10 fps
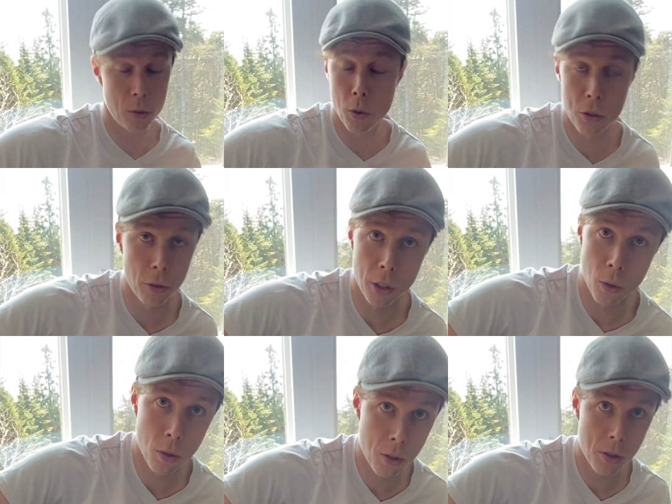those three
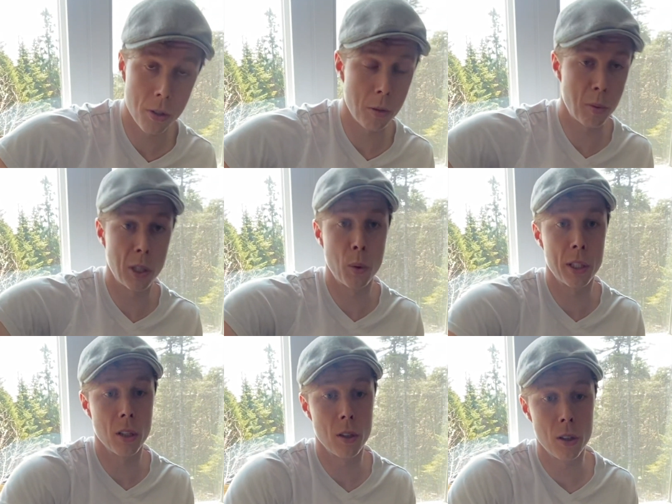chords, it's pretty
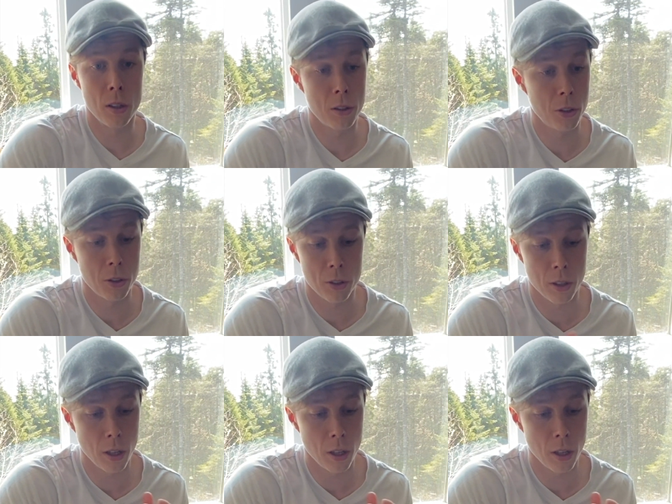quick to learn. Just